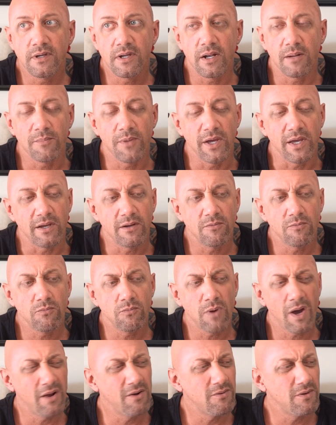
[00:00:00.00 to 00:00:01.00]
And I'm like,
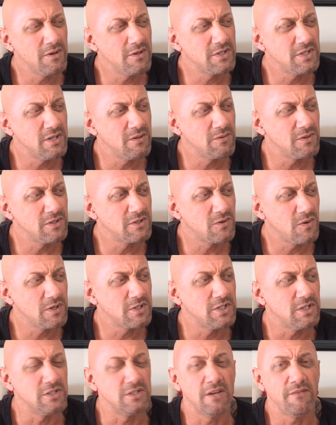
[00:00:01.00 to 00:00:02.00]
I don't understand what this
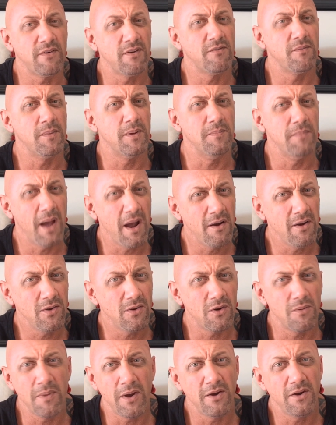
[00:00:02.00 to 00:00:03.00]
question is. Have I ever been
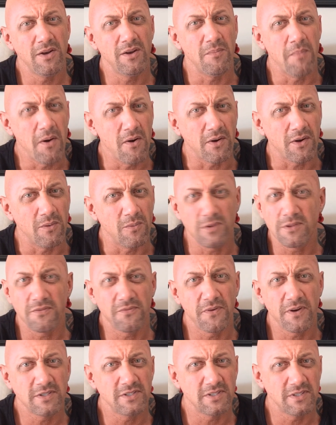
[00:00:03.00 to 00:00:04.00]
married or married in America? What the
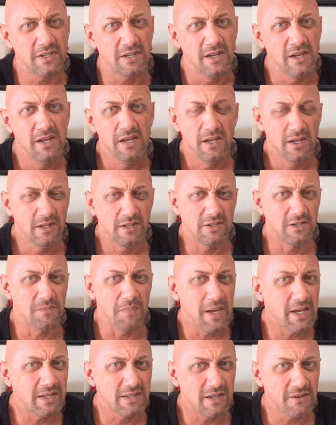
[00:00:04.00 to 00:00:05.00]
fuck's it? Does it
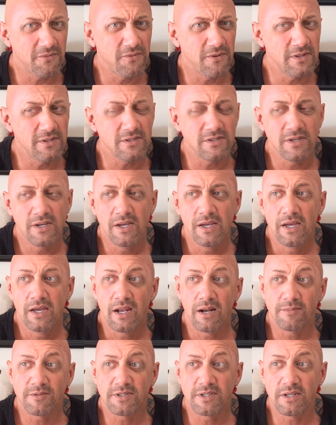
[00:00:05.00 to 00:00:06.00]
make a difference?
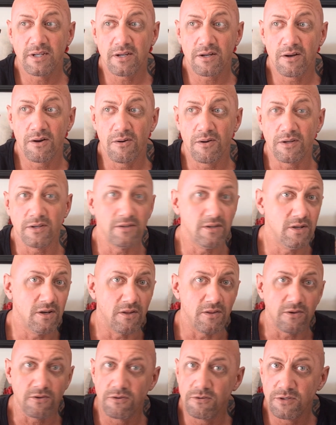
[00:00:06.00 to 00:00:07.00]
And I'm sitting here going, you
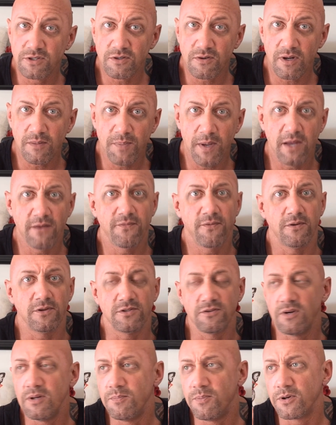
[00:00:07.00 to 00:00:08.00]
know, the cruise is already paid for.
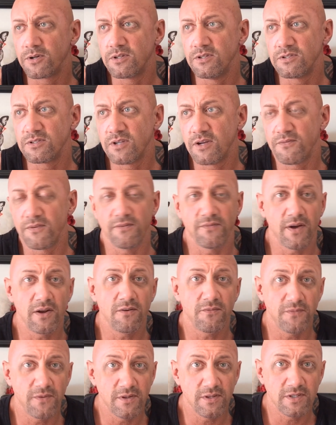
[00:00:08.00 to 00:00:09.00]
It's already booked and stuff. If I
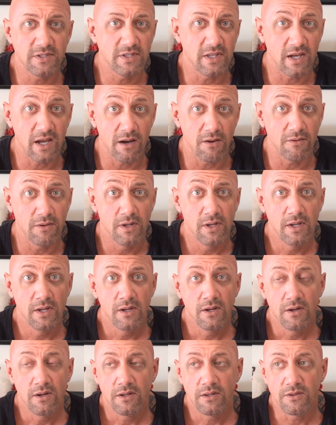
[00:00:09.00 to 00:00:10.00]
don't fill this thing out
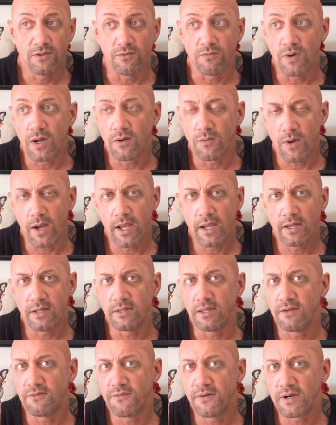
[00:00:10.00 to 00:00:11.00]
the right way
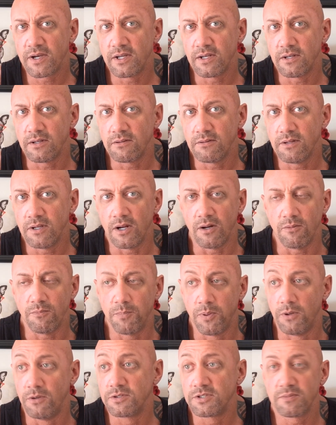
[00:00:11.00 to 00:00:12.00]
and they fucking, you know,
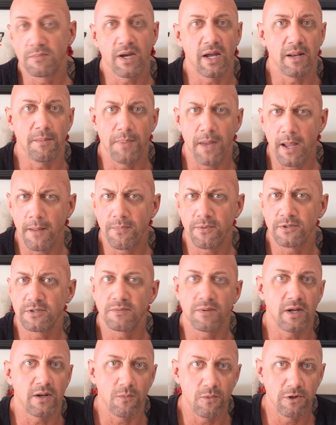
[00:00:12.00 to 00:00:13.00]
pull some kind of paper,
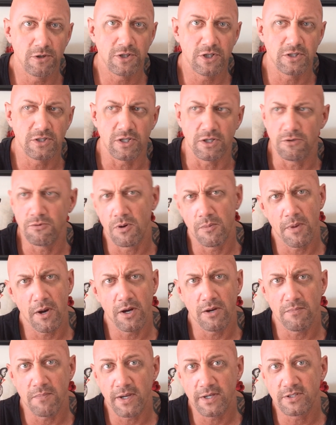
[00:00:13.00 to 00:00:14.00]
some kind of weird shit and say, you were
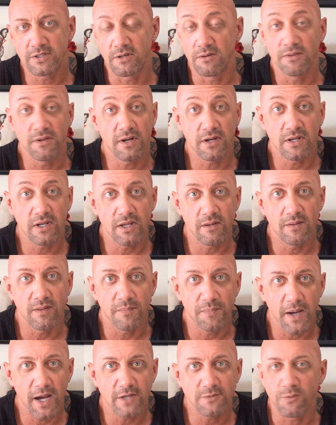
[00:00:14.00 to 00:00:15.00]
married in Mexico. They're not going to give me
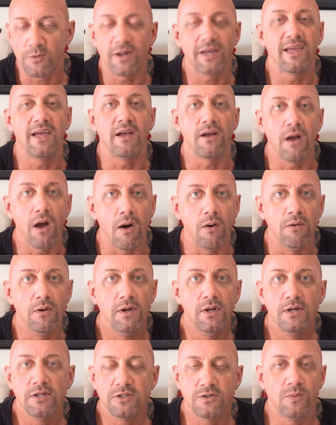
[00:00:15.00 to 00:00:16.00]
the passport. I can't go.
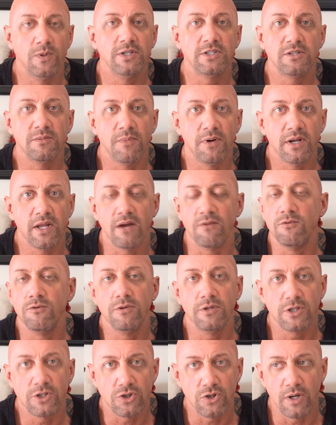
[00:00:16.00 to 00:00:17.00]
It's a waste of money. I
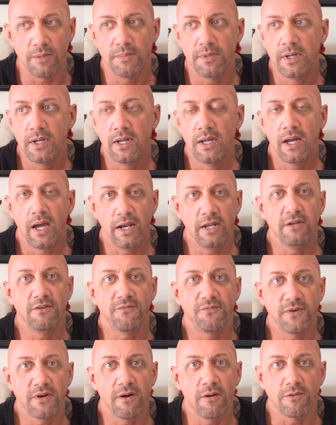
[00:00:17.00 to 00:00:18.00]
ruined the trip. I need to
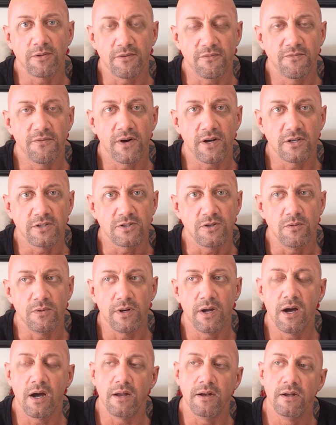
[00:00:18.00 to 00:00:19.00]
figure out what the fuck is
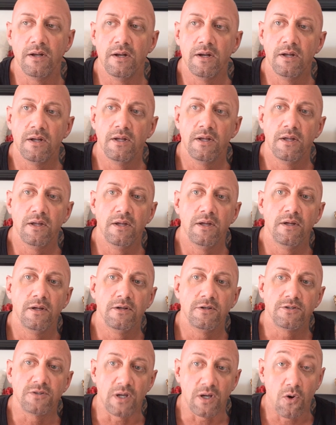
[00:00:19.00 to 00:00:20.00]
going on.
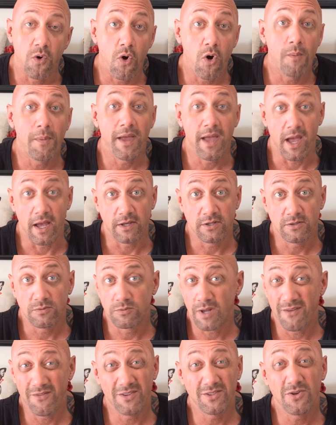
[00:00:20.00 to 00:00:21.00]
So I call my ex,
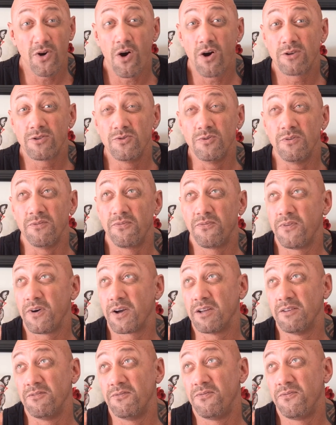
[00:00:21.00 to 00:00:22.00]
who I haven't talked to in
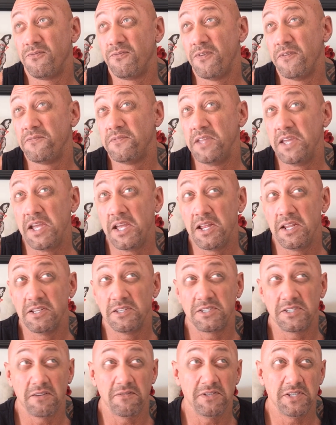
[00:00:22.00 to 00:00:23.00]
fucking
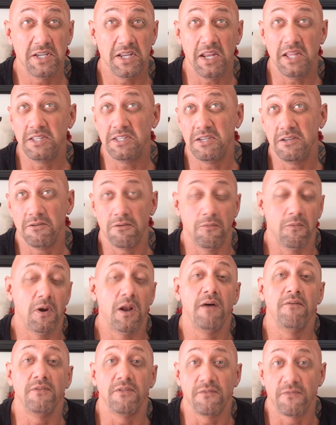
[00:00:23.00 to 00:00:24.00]
15, 17, 18 years,
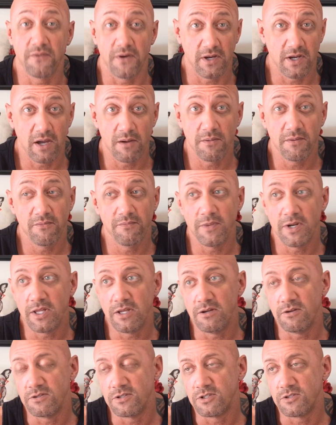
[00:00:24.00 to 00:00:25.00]
whatever the fuck, however many
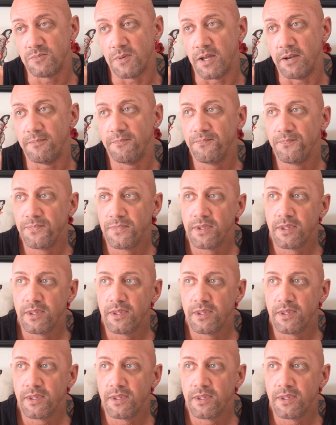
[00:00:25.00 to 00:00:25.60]
years it's been.